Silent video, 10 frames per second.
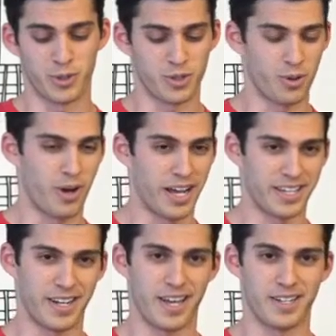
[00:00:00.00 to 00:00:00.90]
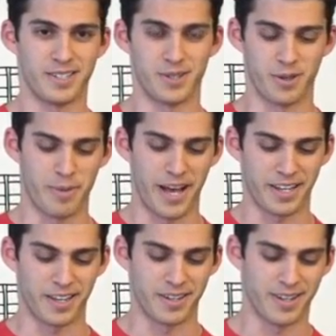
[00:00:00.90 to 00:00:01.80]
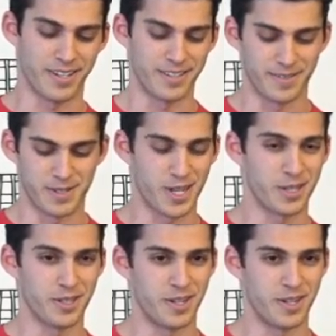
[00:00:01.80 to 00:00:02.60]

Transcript: so I can add it to the back end and send you